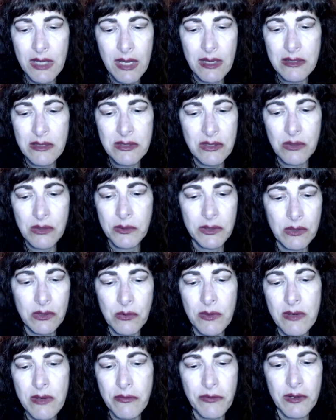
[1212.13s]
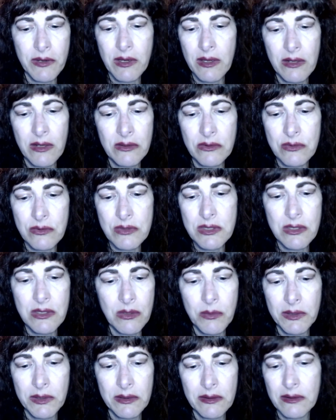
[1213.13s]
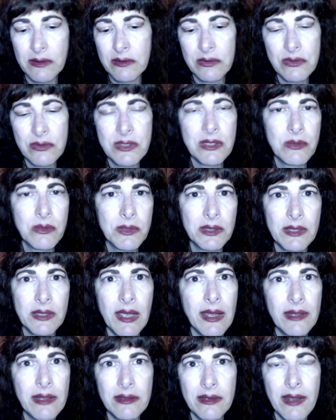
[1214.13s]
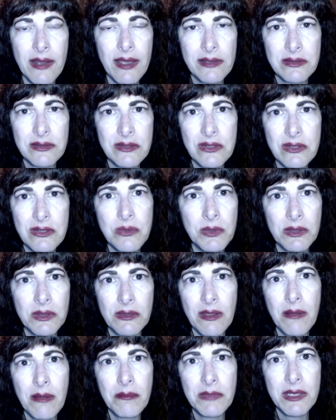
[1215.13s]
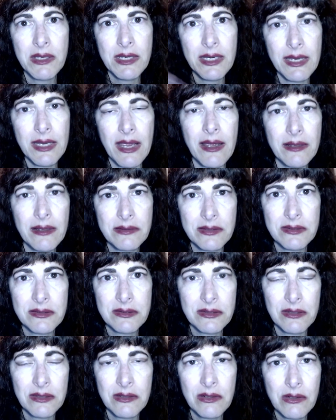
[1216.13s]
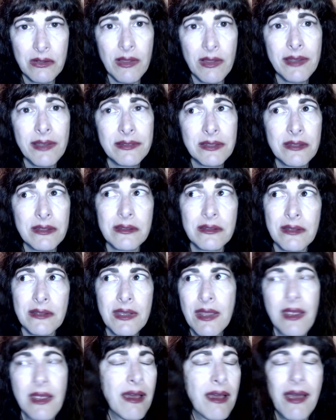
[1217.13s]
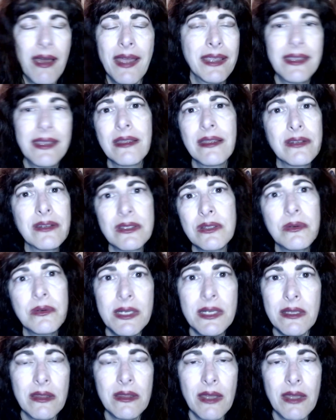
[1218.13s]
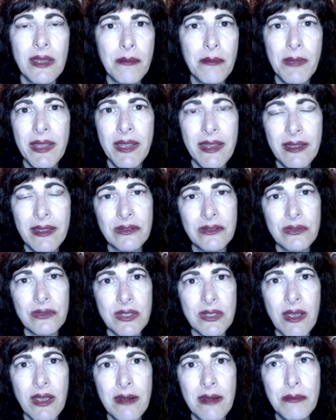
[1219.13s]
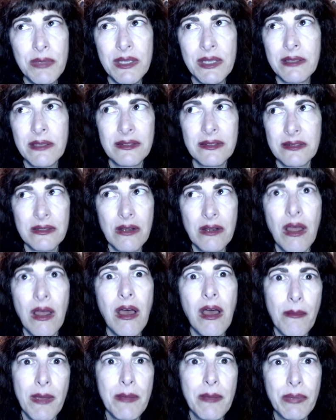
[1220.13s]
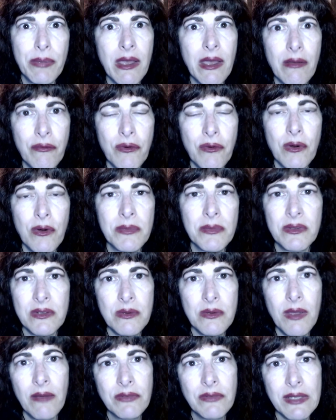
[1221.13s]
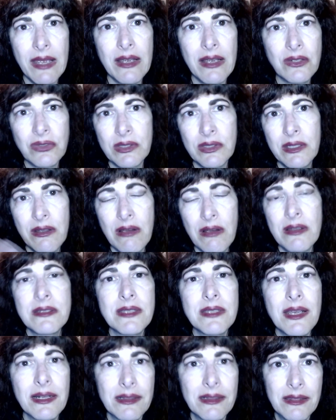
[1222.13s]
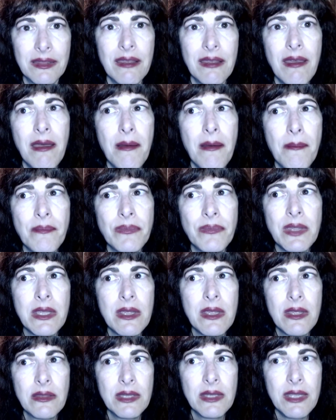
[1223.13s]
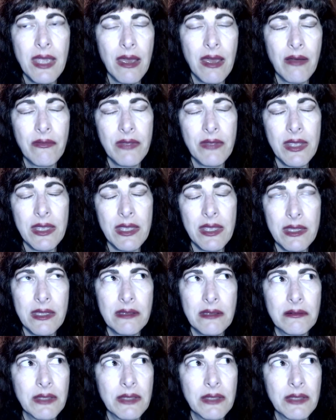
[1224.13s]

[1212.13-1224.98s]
deal with their refunds or deal with this or deal with that has to do with them getting access to their classes. I can't do any of that. My hands are tied because it's not my platform. So you have to actually contact them. They have a